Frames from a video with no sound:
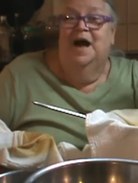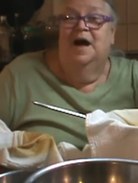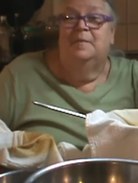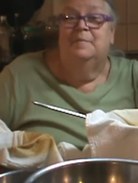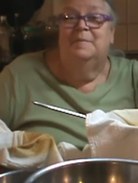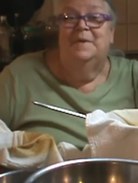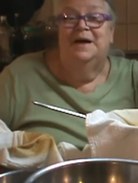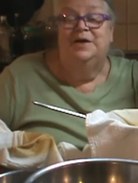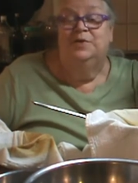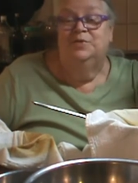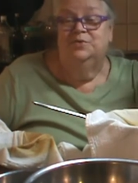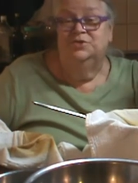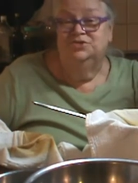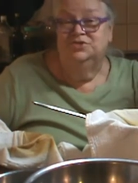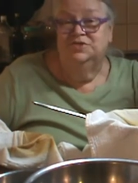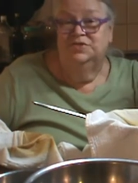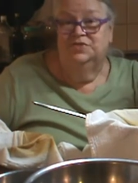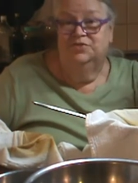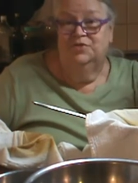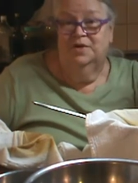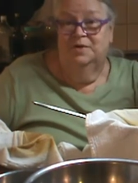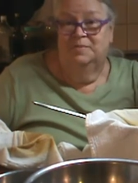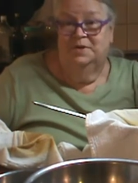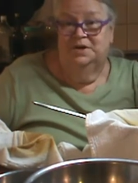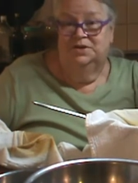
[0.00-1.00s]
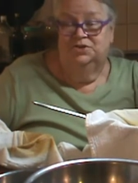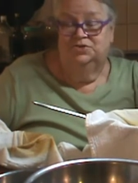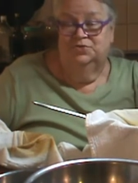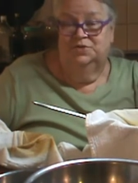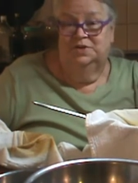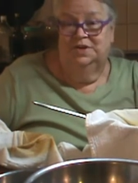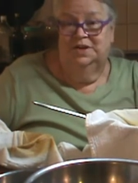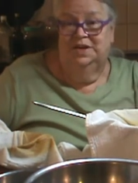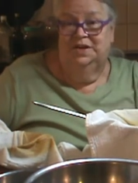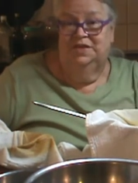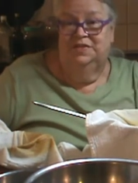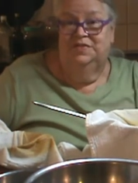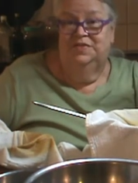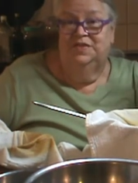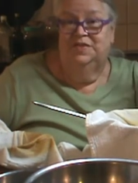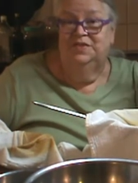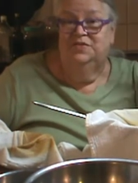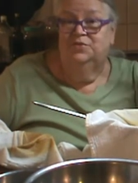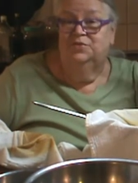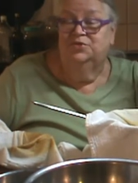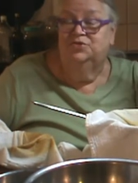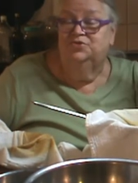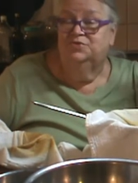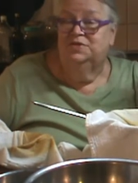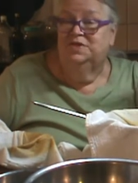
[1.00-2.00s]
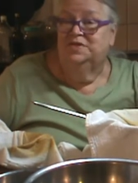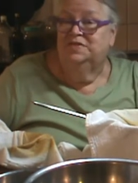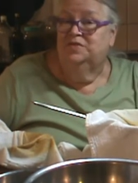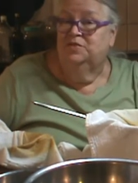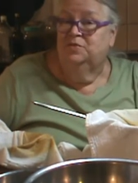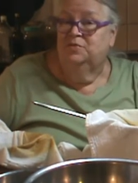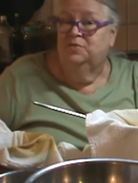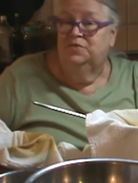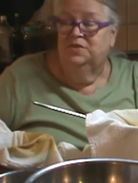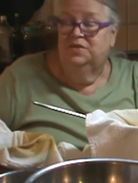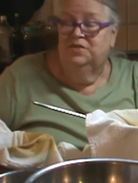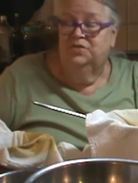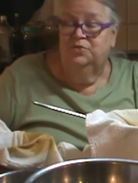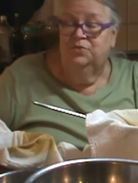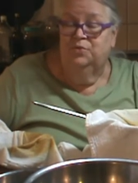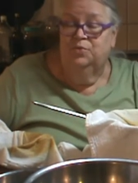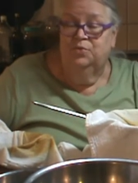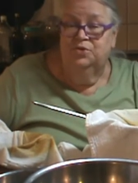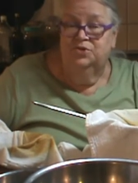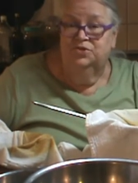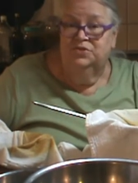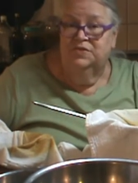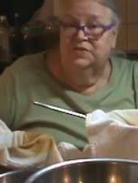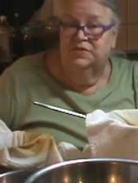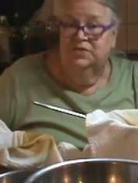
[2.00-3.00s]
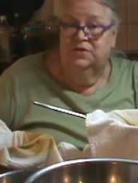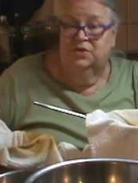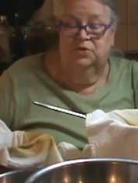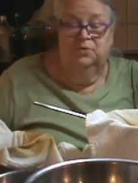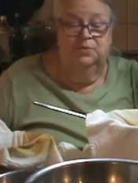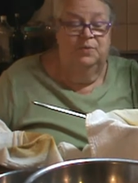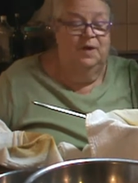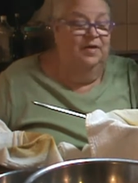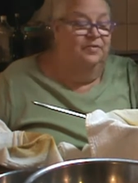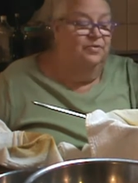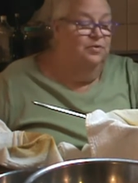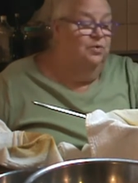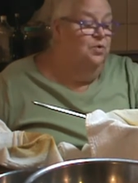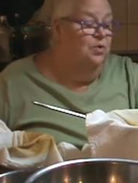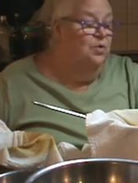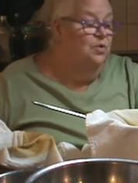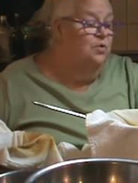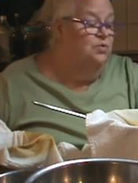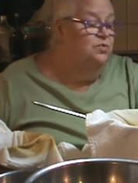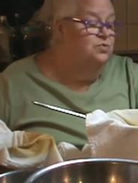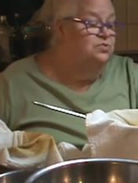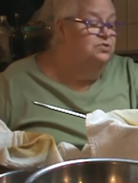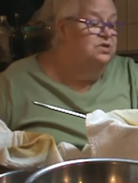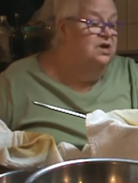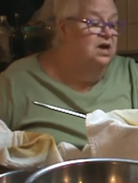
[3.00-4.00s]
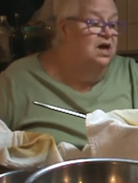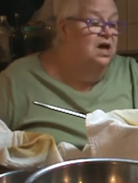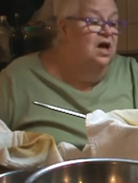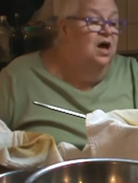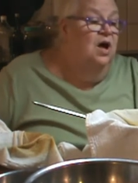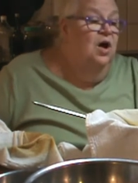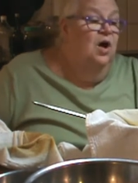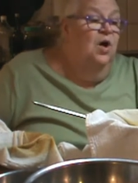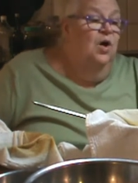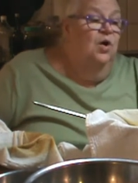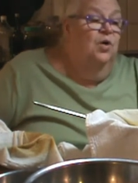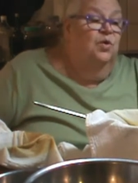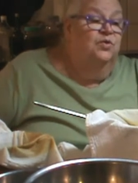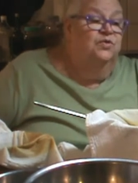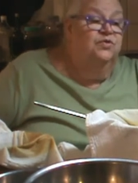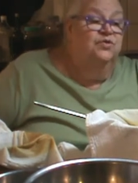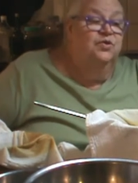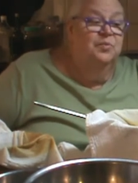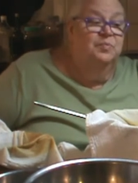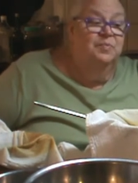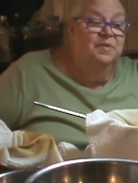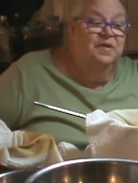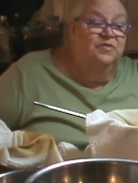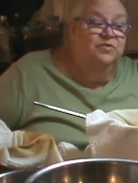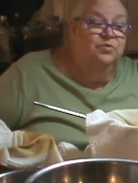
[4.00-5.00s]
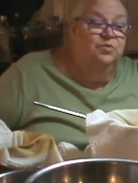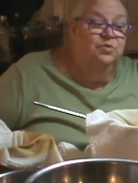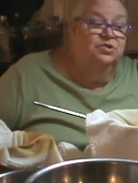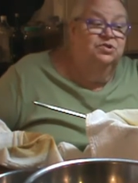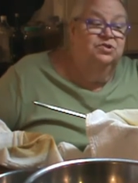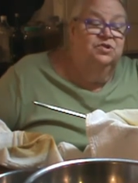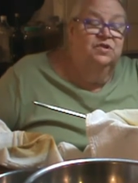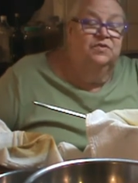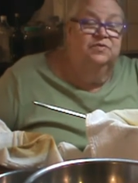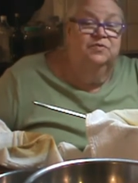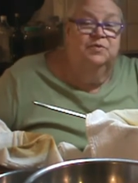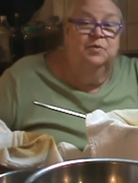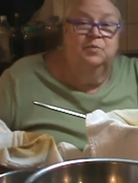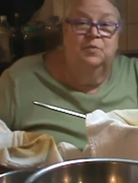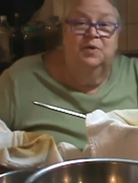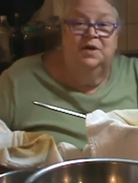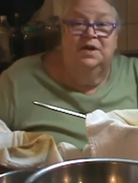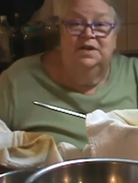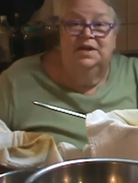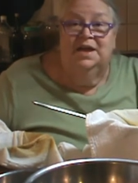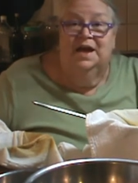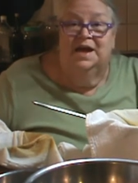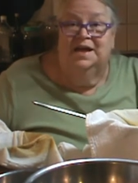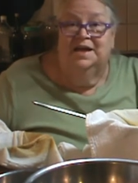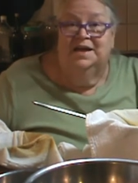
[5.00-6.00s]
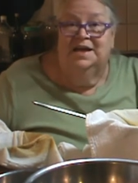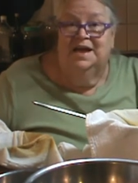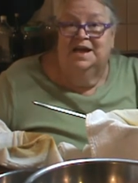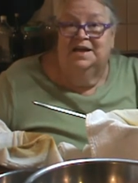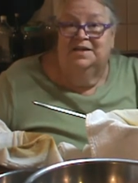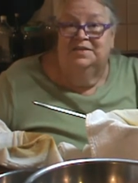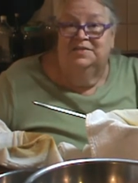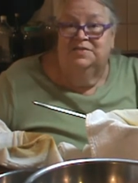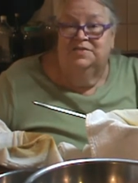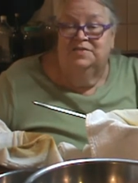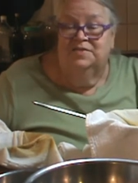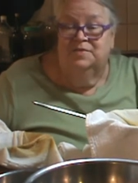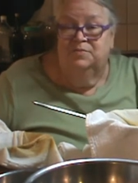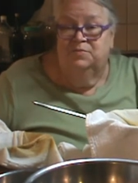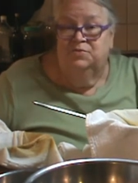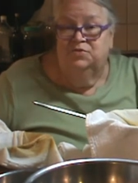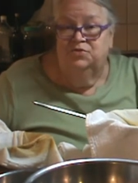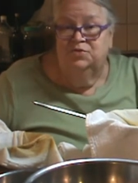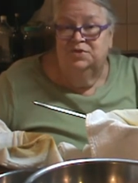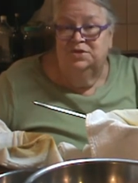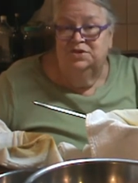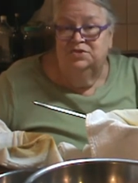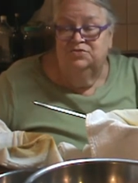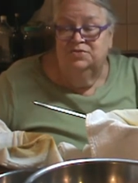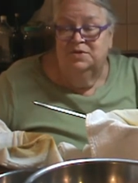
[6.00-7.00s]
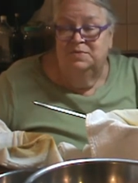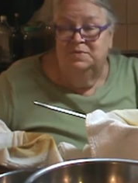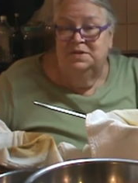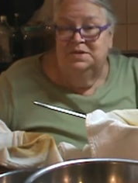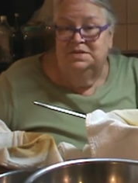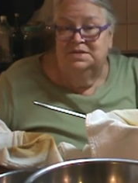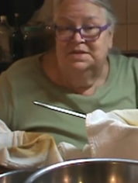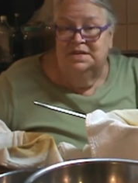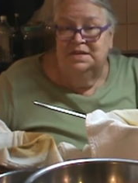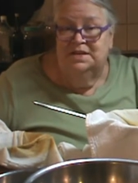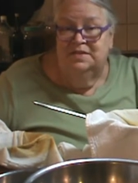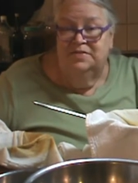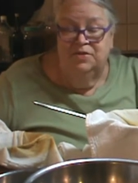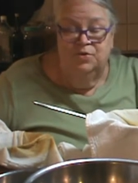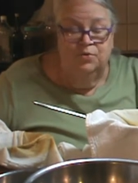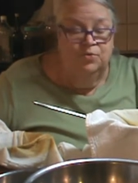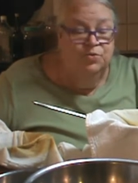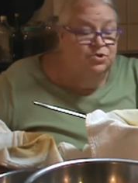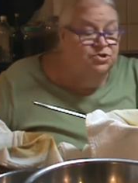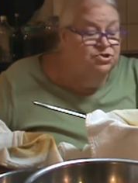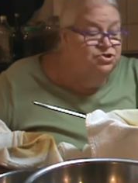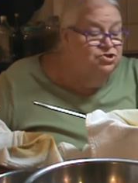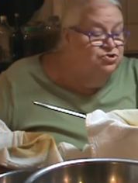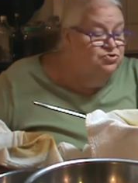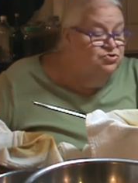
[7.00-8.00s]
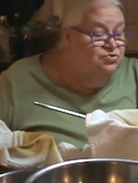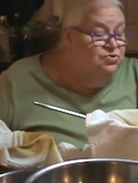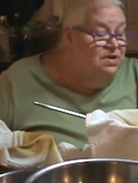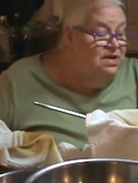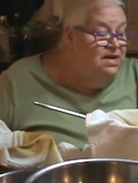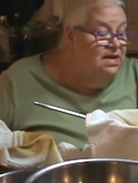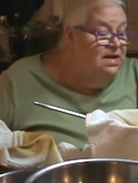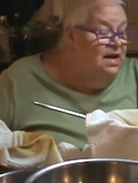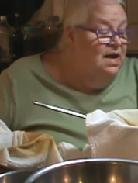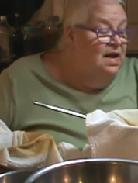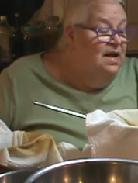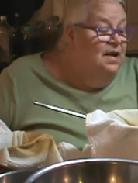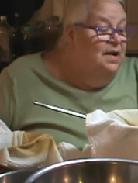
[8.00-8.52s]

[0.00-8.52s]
My oranges are on my trees. These are oranges that are rather old, surplus oranges from when I had some tree trimming done in the orange tree.